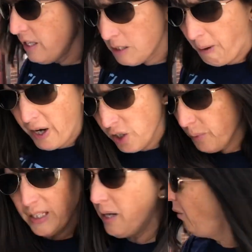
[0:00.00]
partner were
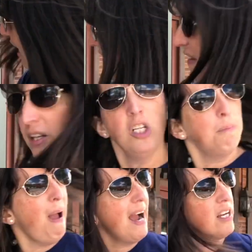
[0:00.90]
like, what? And they look
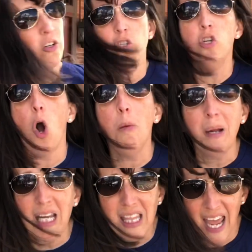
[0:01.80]
back and there's
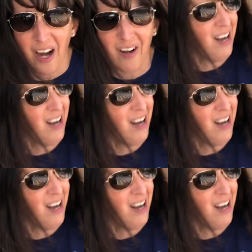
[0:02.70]
nobody there.